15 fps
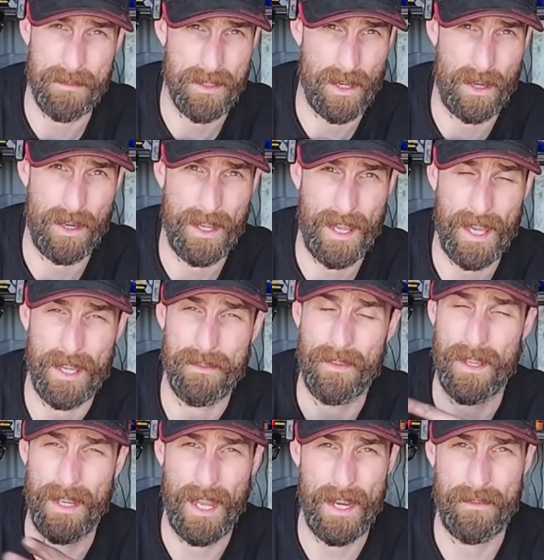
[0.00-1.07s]
as I have
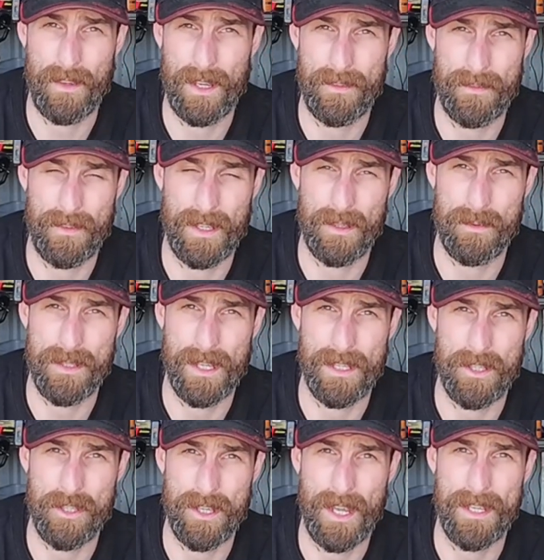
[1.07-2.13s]
and every other vehicle
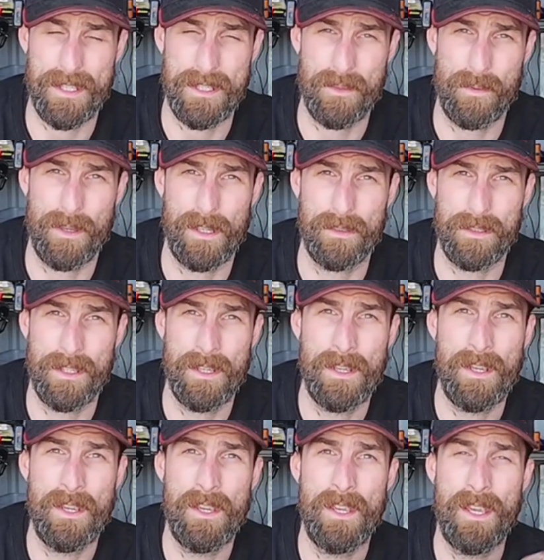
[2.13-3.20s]
technician has in the world.
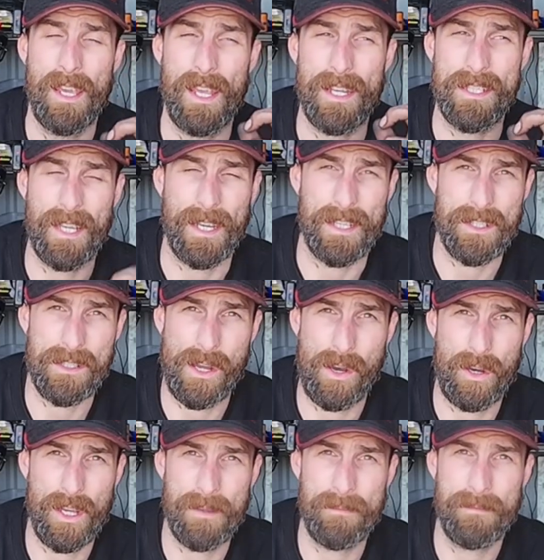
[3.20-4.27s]
It takes
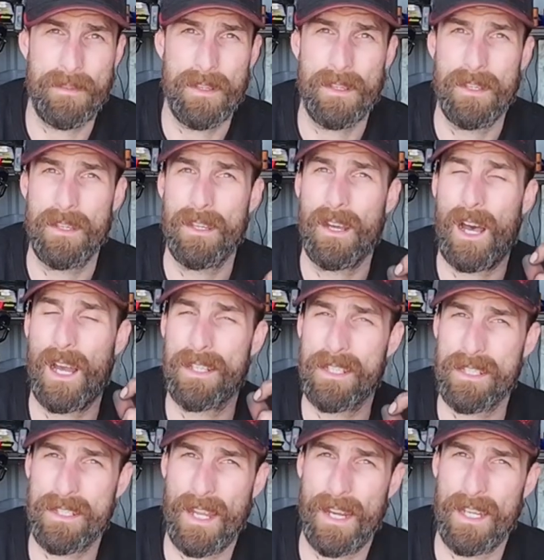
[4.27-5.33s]
time,
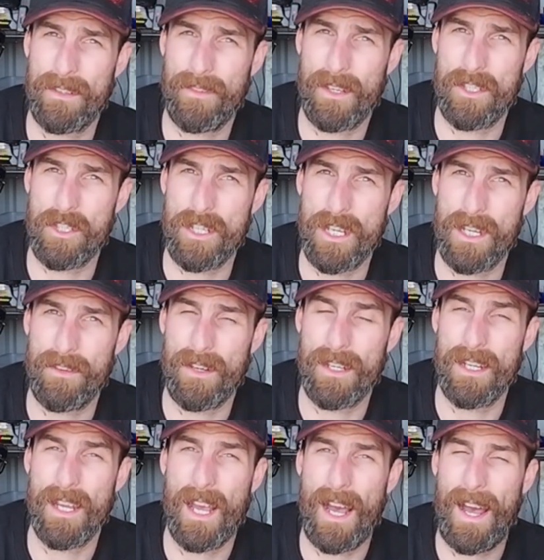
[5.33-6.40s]
understanding of
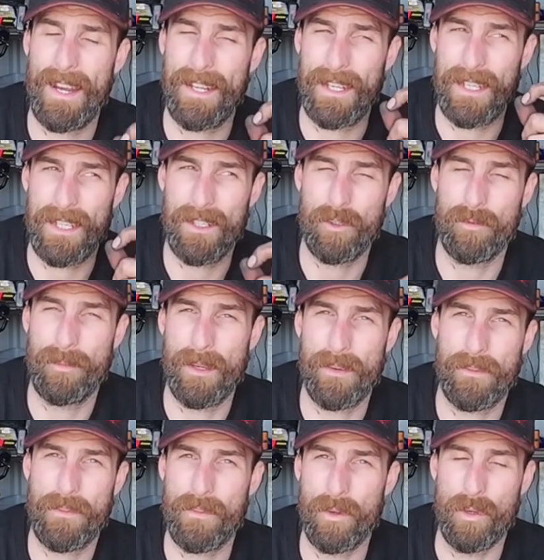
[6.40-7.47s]
engineering, and a little bit
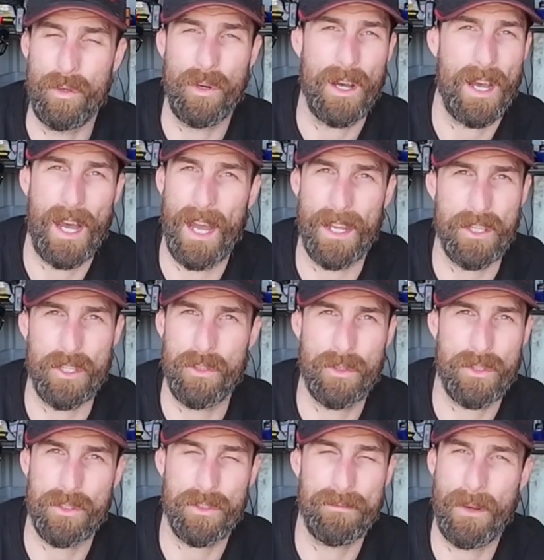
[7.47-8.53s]
of thought, and you
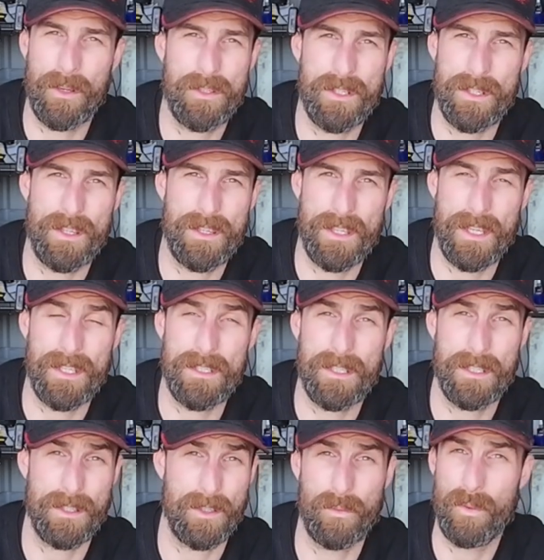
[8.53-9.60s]
can do most of the things
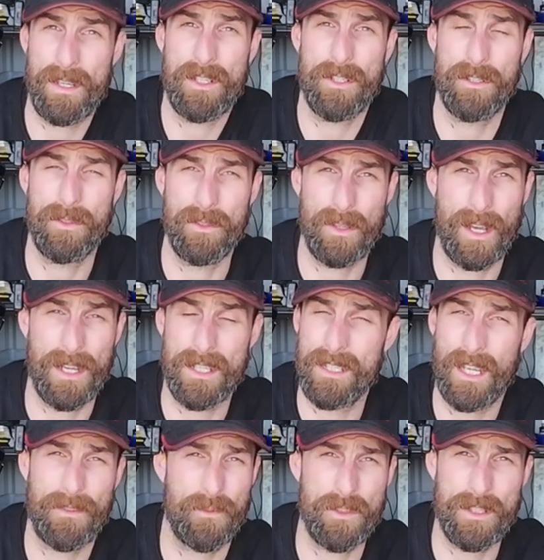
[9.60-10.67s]
that we do and
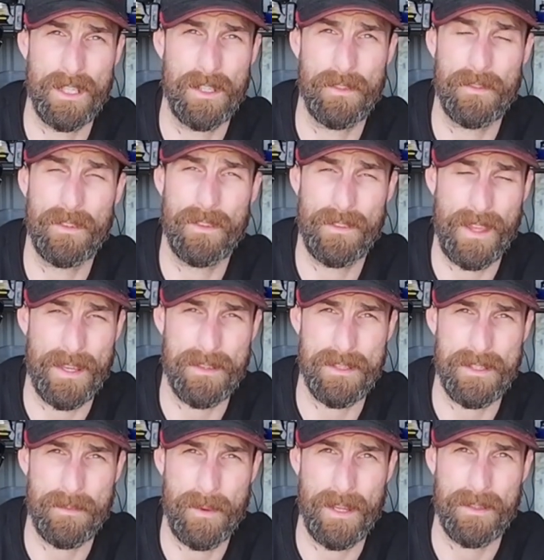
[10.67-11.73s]
save yourself
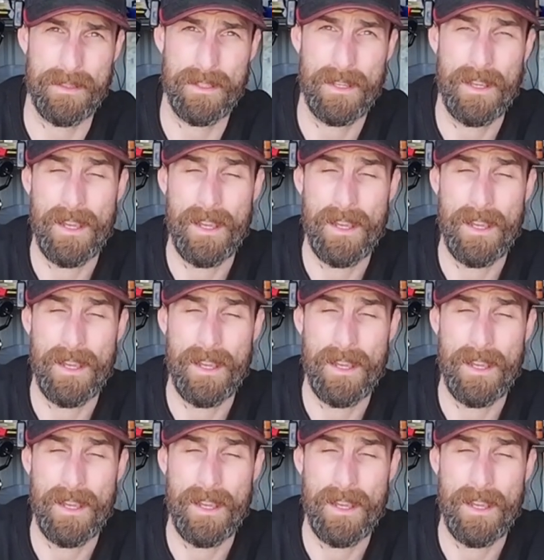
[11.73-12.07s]
thousands of pounds.